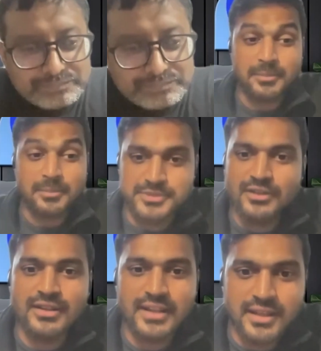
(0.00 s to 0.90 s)

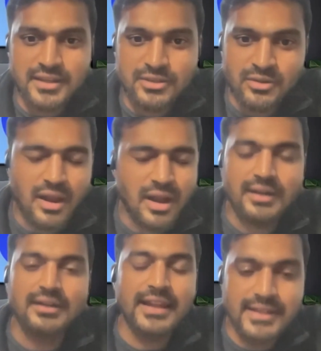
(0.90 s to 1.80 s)
Absolutely,
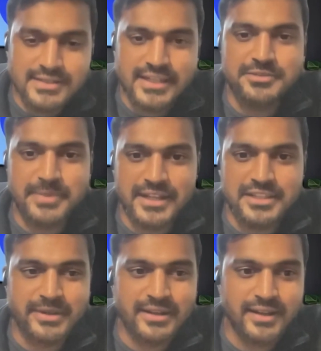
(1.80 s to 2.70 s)
hardly any change
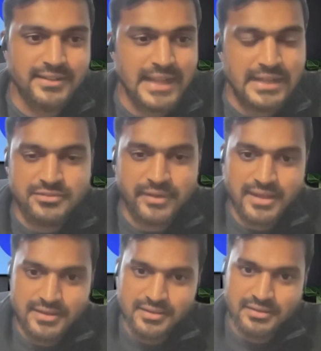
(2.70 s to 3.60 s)
management, right? That's
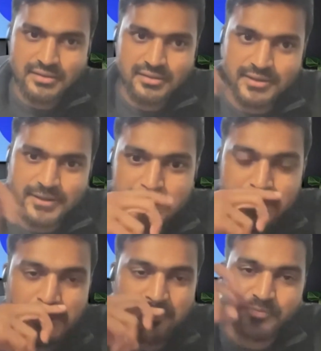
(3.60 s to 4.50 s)
why
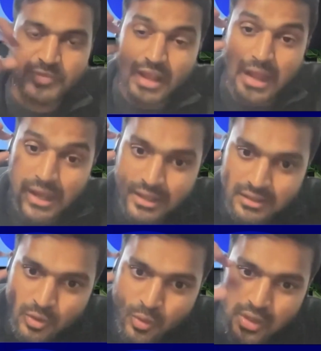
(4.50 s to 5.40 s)
our
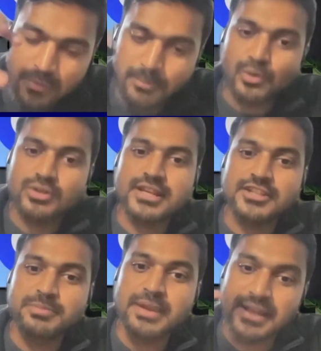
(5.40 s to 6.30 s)
whole approach
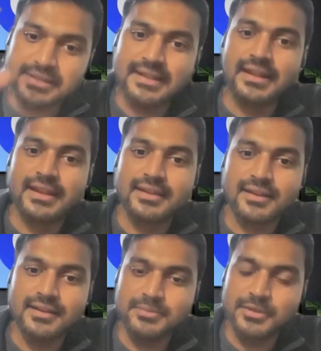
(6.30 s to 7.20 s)
has been Excel like,
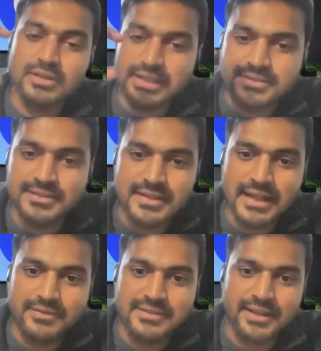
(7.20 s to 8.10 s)
right? Because Excel is a
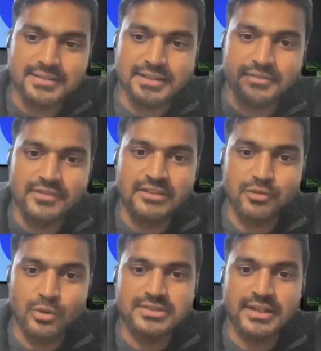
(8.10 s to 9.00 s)
language, like I said, that
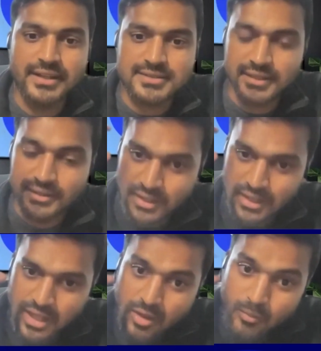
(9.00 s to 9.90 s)
folks understand.
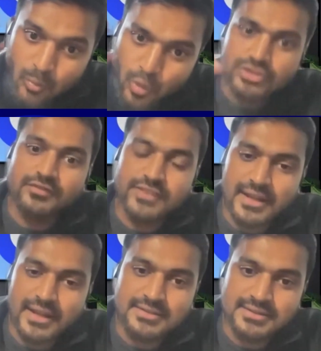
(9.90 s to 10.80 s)
Most of the
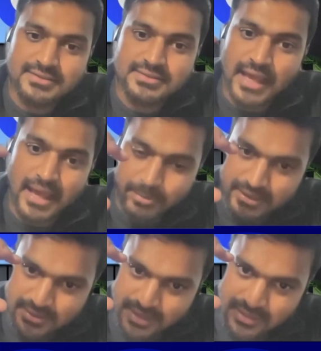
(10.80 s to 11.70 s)
analysis
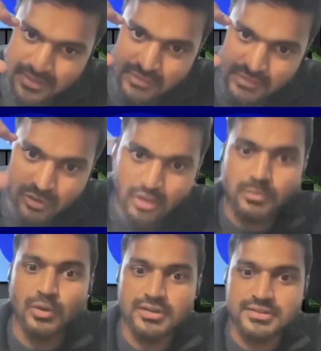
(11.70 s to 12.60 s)
happens in
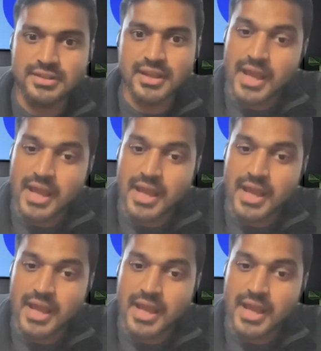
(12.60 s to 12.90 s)
workbooks.